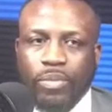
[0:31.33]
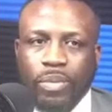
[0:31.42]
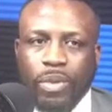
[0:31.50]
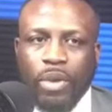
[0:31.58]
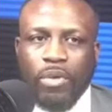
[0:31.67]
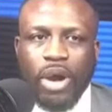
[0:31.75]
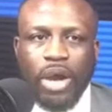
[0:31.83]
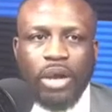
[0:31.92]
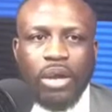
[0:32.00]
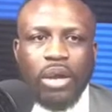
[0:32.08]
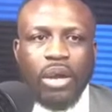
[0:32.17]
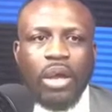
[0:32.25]
Right?
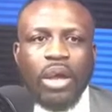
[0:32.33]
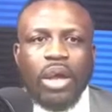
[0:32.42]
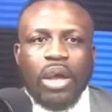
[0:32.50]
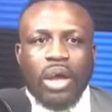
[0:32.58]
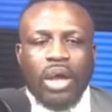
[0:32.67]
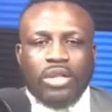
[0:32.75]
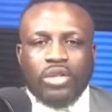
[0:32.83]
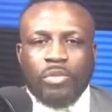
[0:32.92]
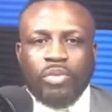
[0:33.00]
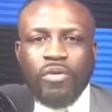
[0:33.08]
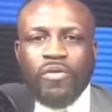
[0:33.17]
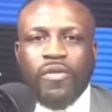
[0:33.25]
And to
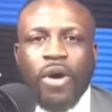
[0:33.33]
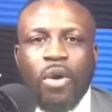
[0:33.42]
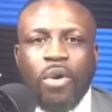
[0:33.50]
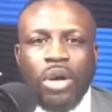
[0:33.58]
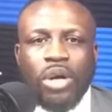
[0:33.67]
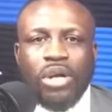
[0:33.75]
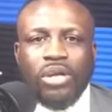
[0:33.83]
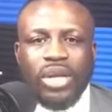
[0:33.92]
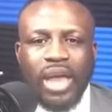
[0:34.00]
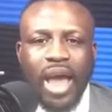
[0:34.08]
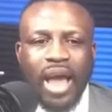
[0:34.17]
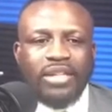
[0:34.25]
provoke, there
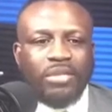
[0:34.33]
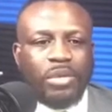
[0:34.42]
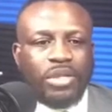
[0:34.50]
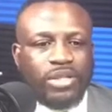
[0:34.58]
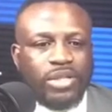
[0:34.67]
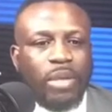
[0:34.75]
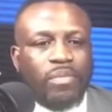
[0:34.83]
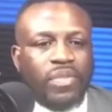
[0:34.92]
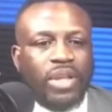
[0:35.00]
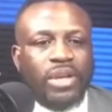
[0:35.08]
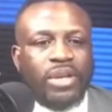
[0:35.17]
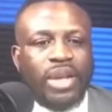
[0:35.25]
has to be
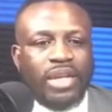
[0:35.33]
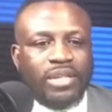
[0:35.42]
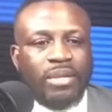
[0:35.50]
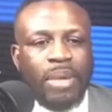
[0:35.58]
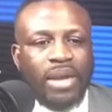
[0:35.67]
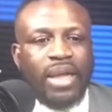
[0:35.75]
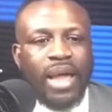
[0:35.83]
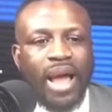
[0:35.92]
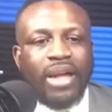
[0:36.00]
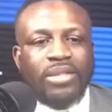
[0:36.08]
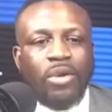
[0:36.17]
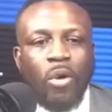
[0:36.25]
something that somebody
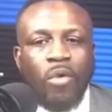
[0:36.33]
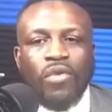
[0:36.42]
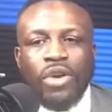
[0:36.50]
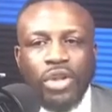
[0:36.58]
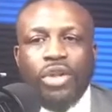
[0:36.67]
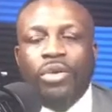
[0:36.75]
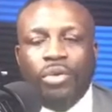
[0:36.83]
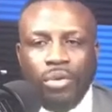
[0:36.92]
has over you.